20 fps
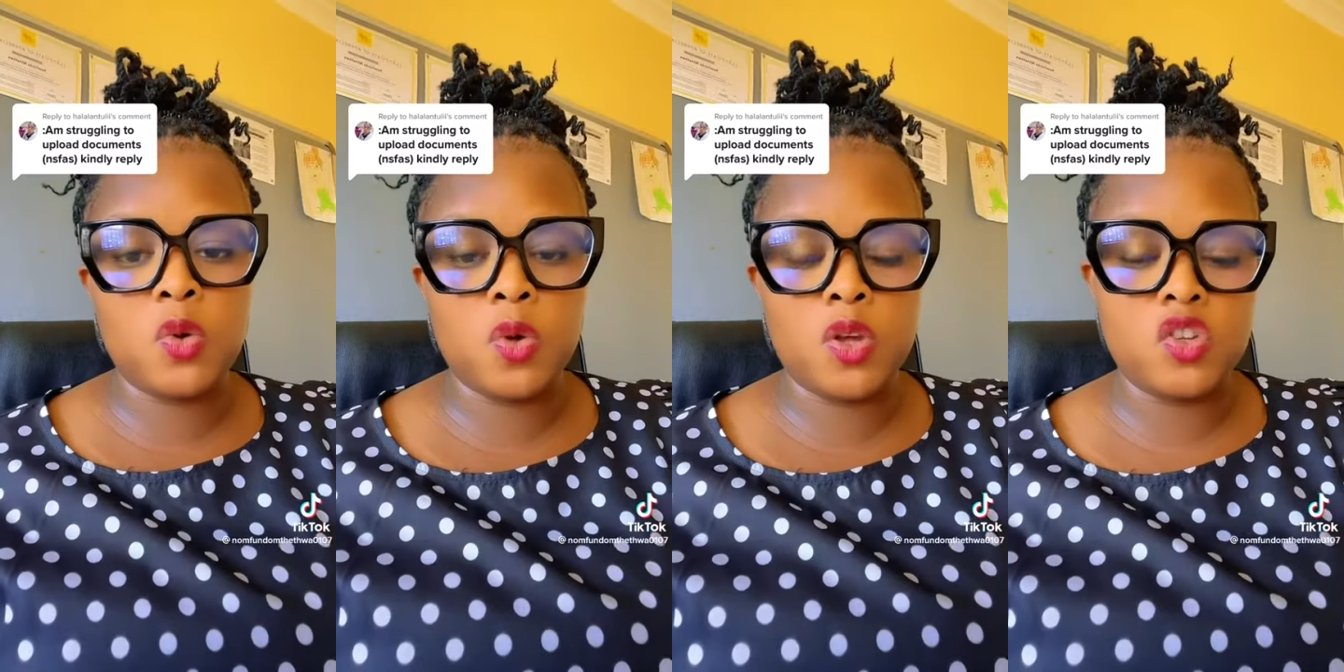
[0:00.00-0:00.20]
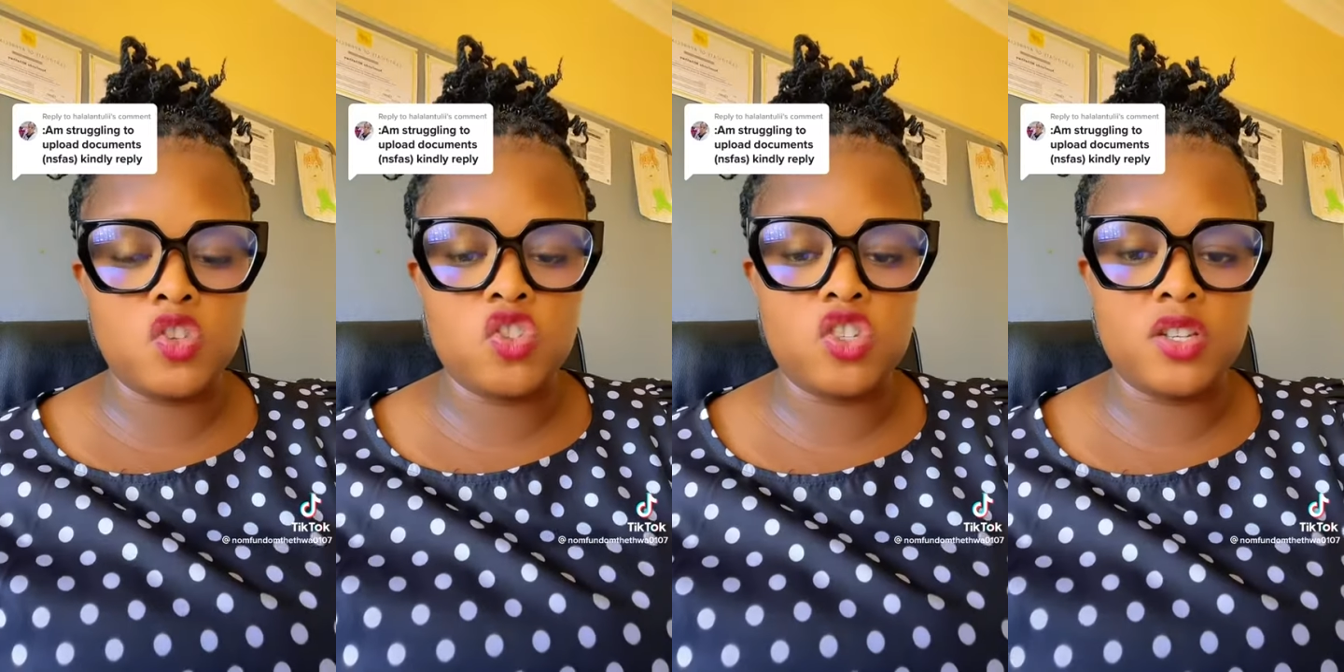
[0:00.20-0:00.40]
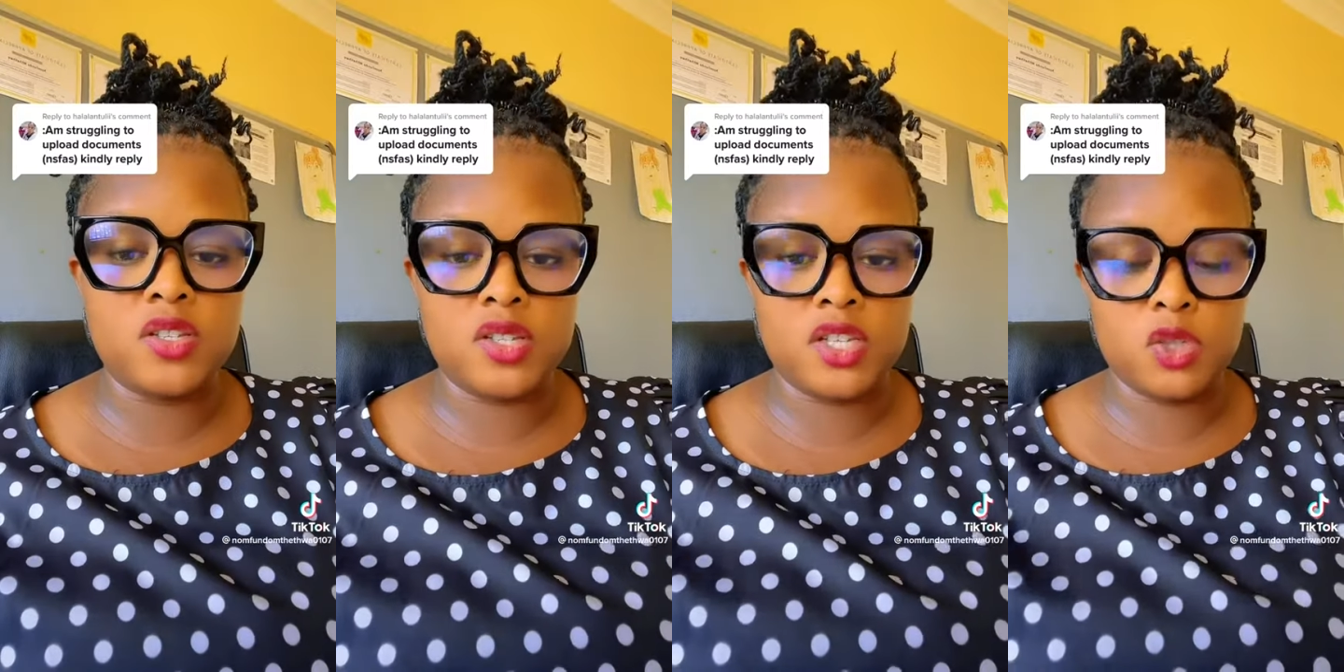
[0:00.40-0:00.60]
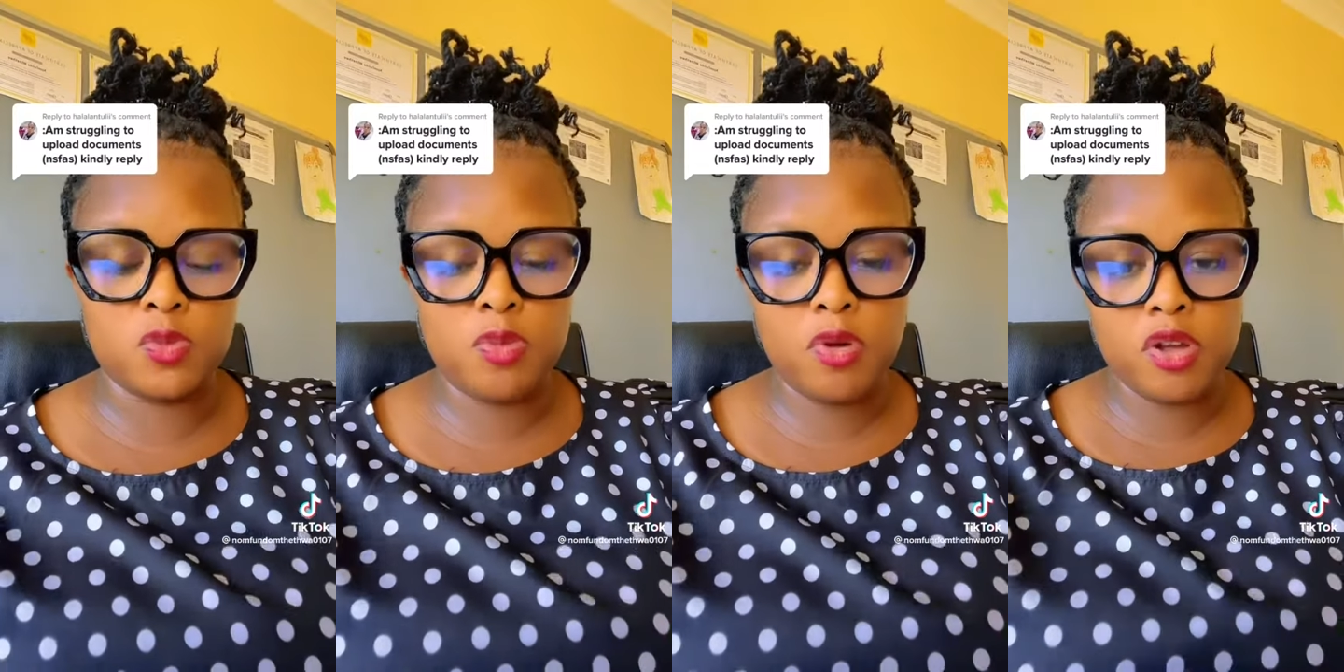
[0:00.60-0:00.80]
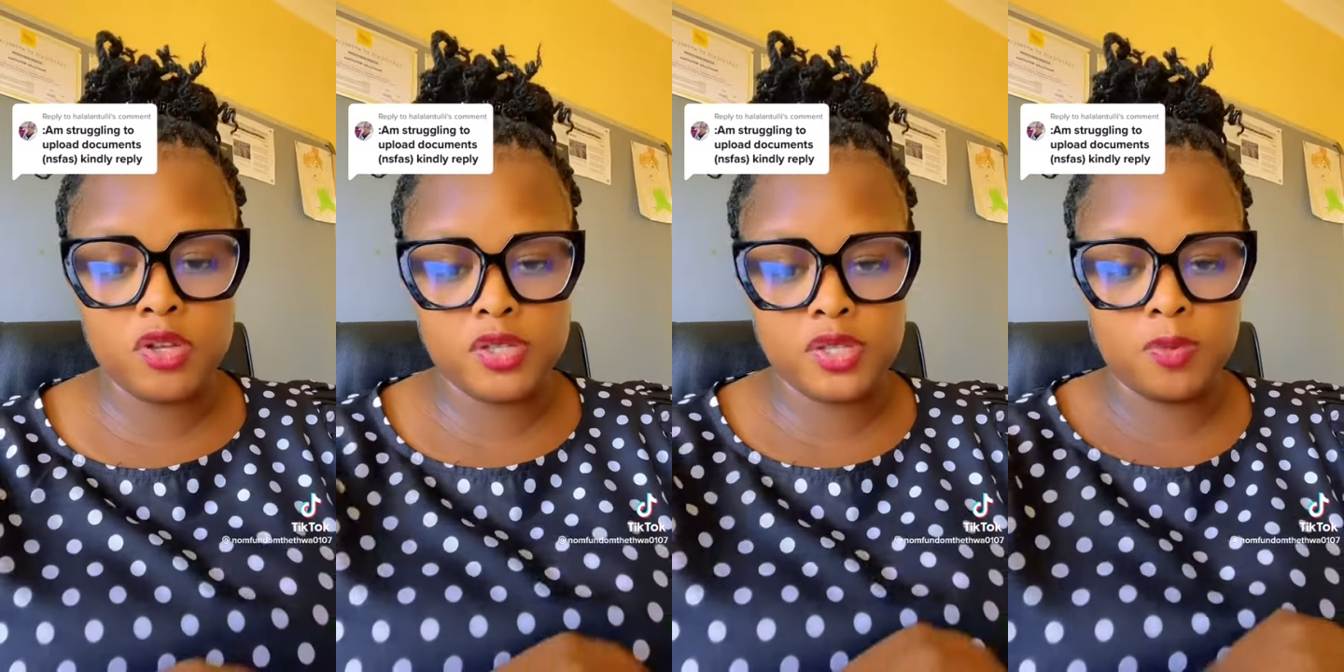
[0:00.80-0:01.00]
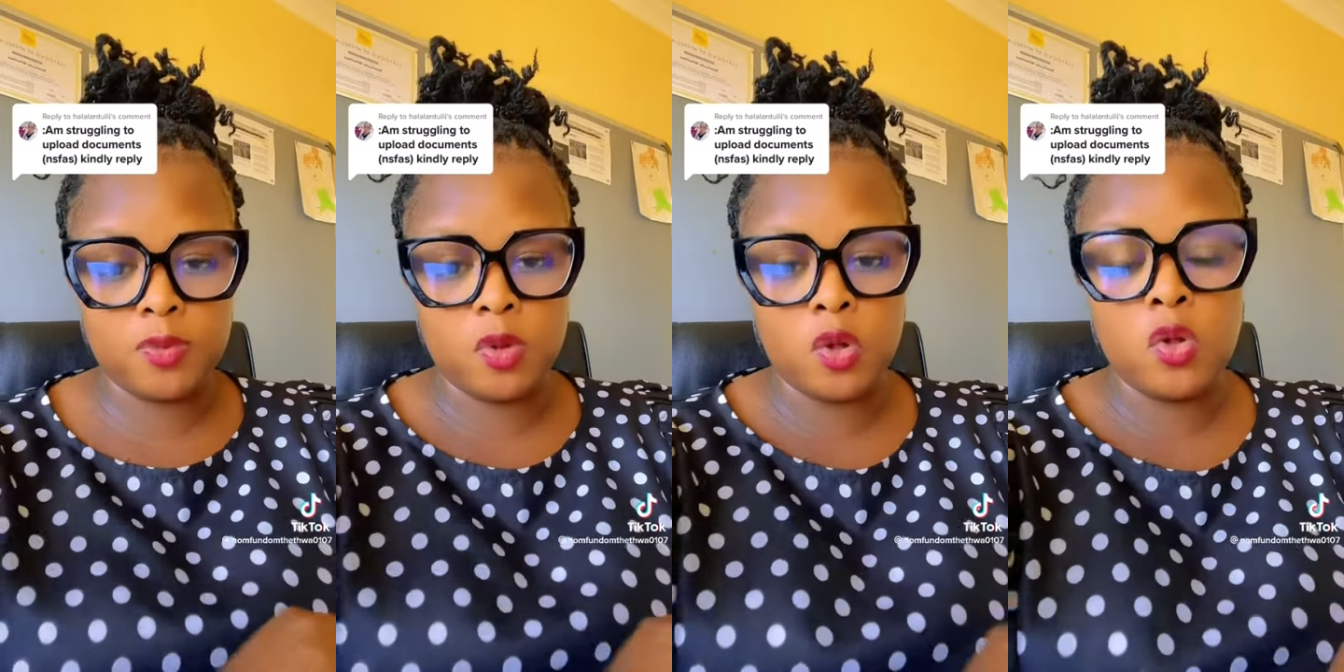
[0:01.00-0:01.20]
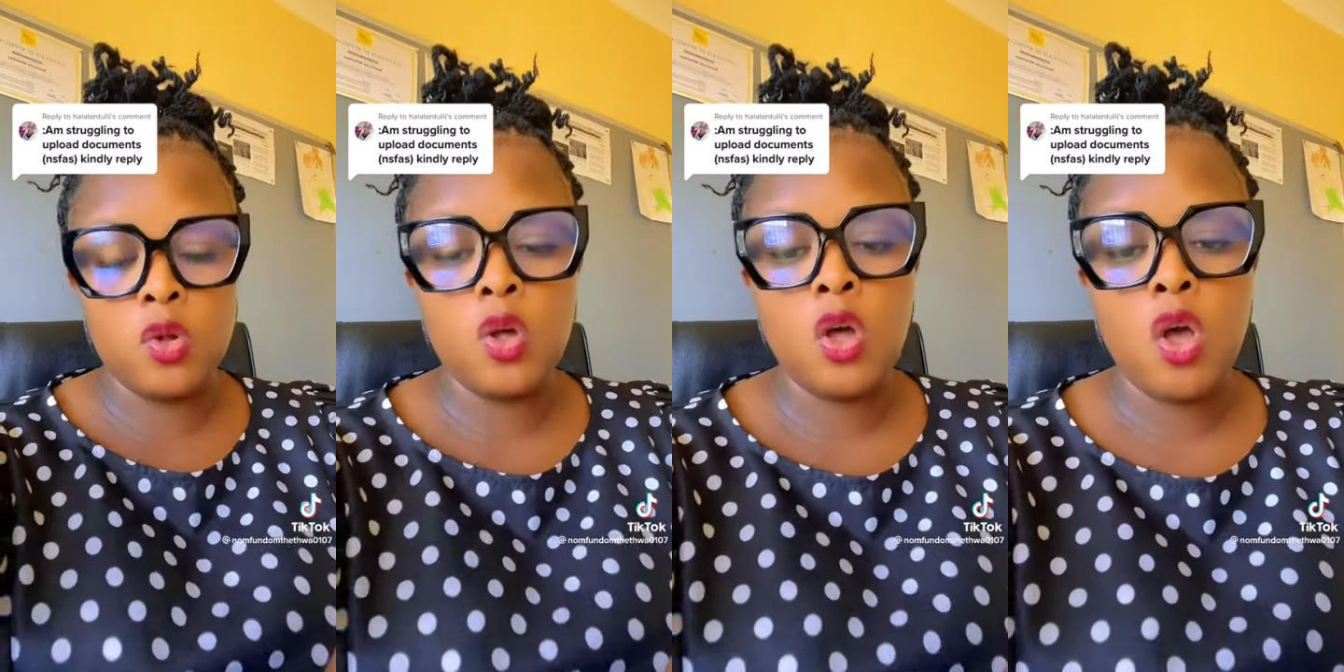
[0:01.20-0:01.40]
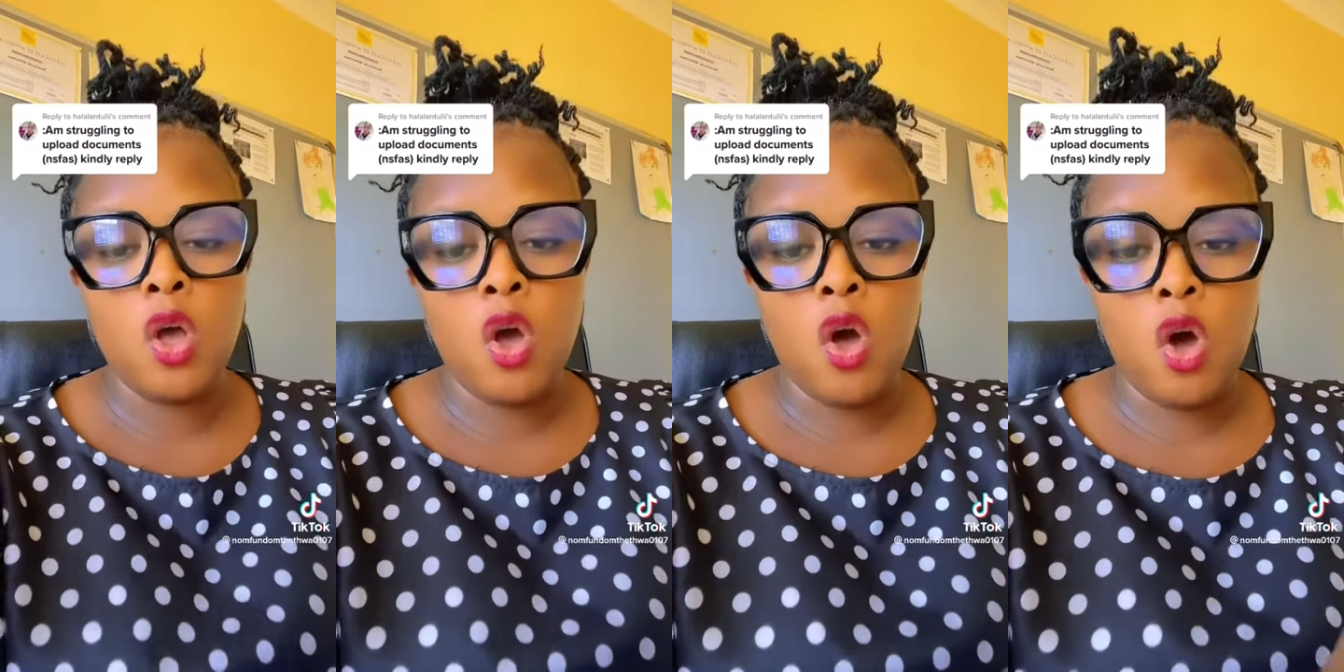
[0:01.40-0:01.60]
questions as
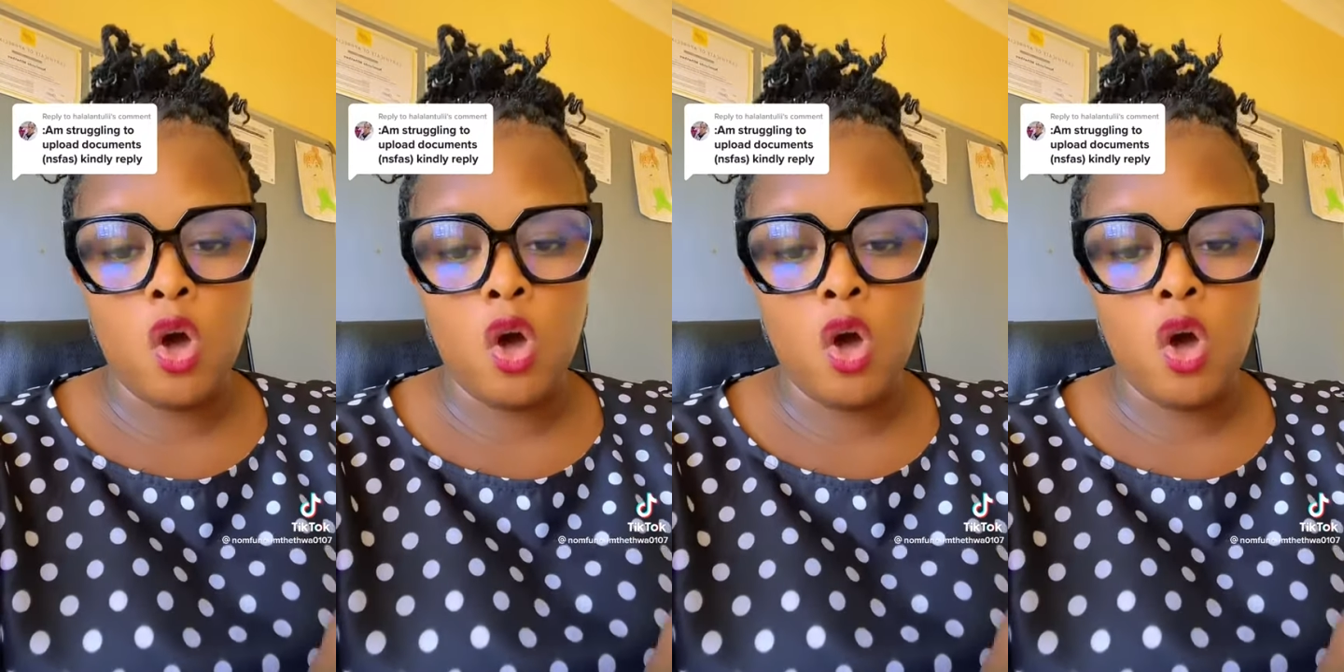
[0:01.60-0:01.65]
possible